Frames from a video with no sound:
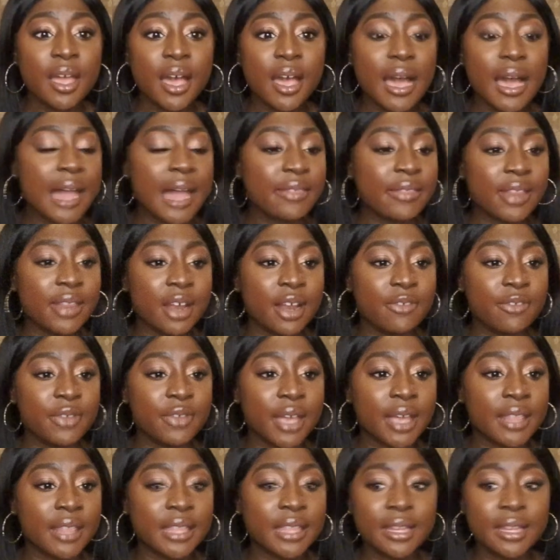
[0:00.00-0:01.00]
and then
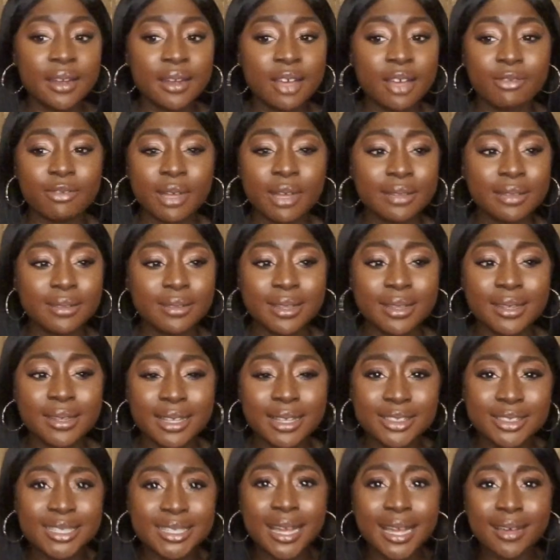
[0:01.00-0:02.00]
then
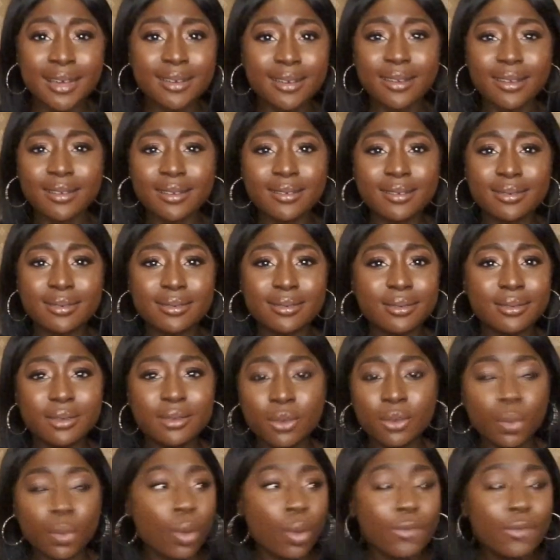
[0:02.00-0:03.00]
it's like,
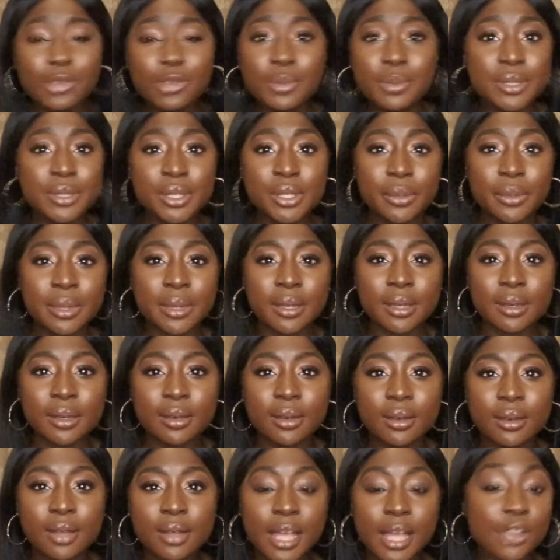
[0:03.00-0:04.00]
what have you been doing?
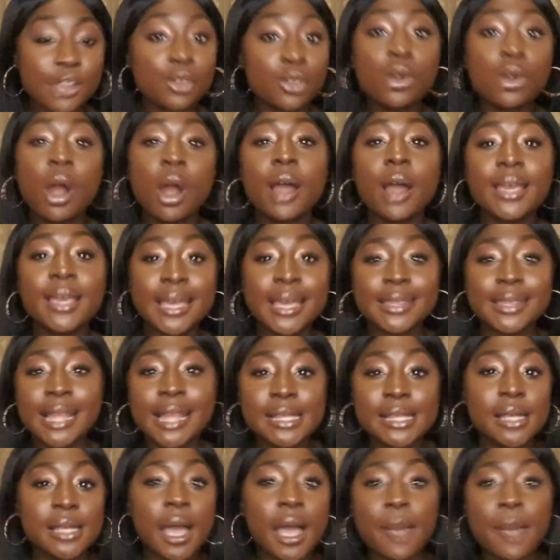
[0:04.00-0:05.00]
And you can't get
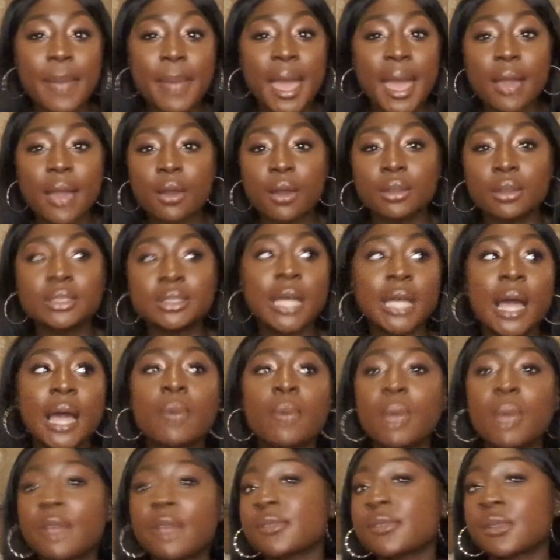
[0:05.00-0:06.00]
that time back. Time
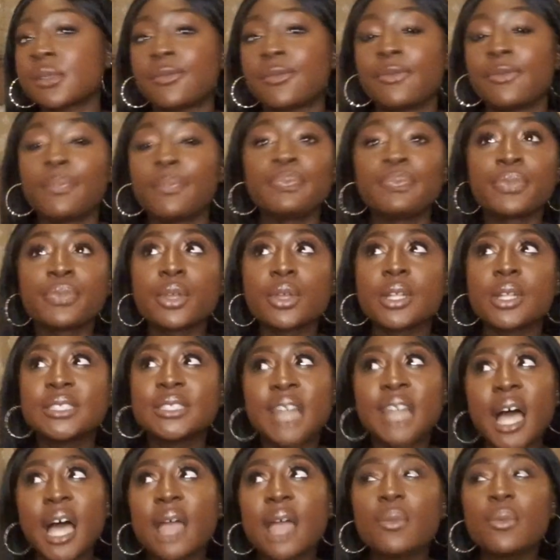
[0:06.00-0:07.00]

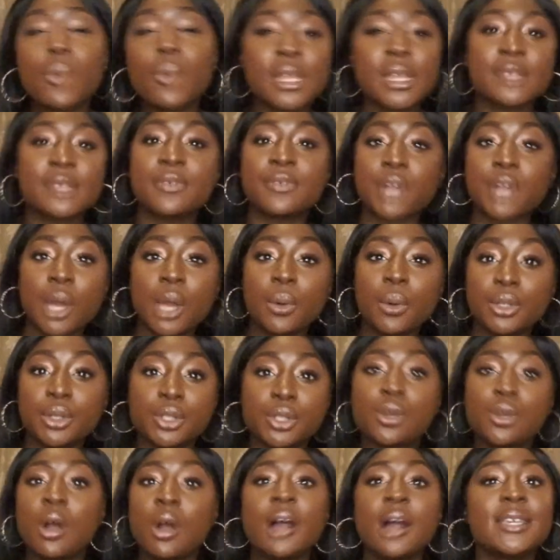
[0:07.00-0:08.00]
waits for no one.
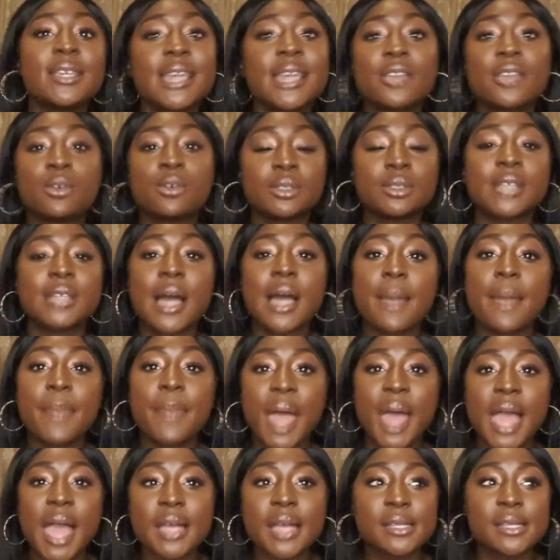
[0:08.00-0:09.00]
You can't get your time
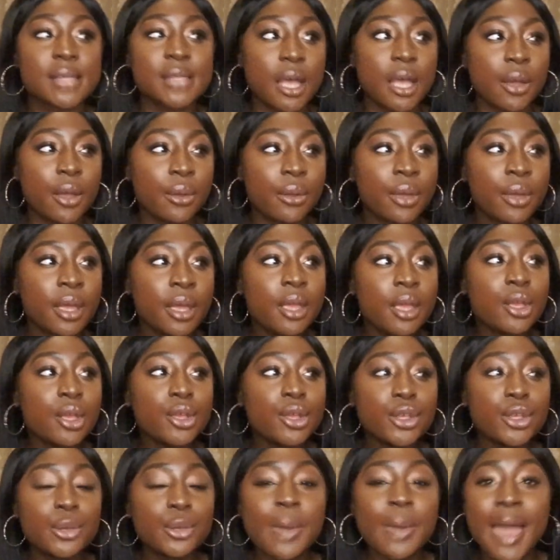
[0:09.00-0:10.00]
back, so
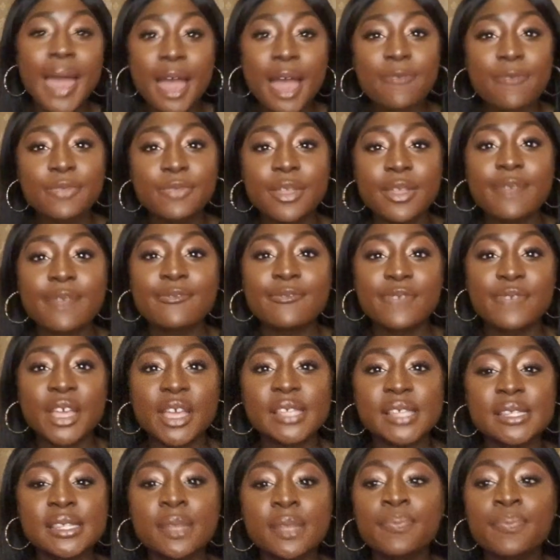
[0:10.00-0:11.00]
you have to
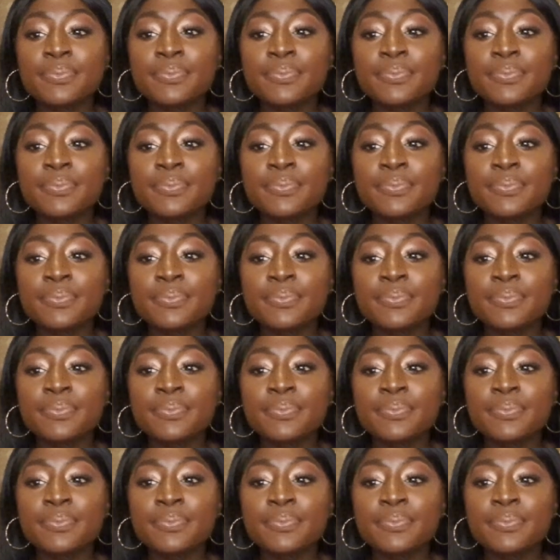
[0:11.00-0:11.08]
invest.